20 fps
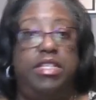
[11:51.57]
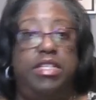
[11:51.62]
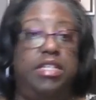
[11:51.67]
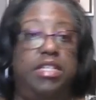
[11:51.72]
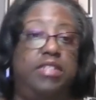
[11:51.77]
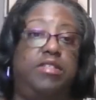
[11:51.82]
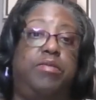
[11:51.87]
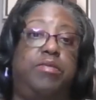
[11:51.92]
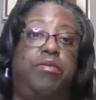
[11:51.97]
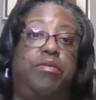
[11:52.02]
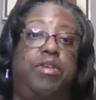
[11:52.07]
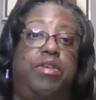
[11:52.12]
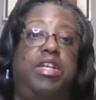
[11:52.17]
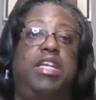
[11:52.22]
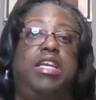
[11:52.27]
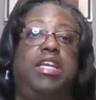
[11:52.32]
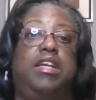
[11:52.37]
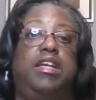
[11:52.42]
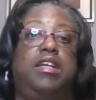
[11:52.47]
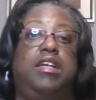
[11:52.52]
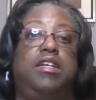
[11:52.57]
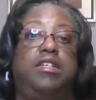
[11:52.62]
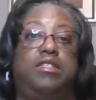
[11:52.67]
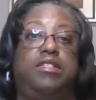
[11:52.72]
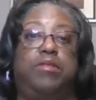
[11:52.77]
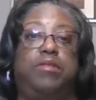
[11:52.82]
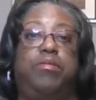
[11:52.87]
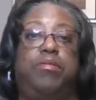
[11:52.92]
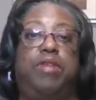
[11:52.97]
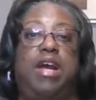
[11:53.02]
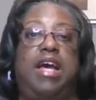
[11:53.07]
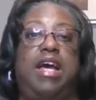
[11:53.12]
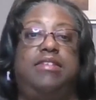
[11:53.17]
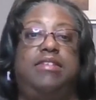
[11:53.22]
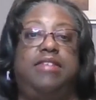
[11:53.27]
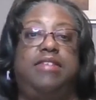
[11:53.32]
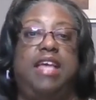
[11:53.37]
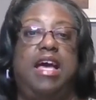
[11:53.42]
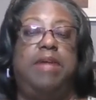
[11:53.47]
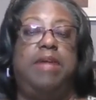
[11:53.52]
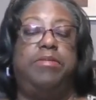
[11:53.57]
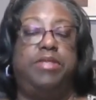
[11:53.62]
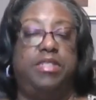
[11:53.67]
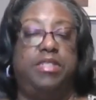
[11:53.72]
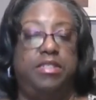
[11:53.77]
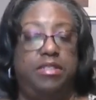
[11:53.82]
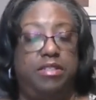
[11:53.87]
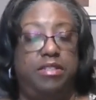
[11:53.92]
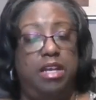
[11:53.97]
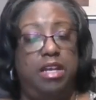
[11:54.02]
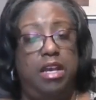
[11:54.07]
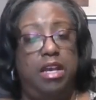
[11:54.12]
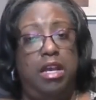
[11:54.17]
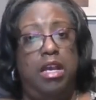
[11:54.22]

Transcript: than springing a surprise absence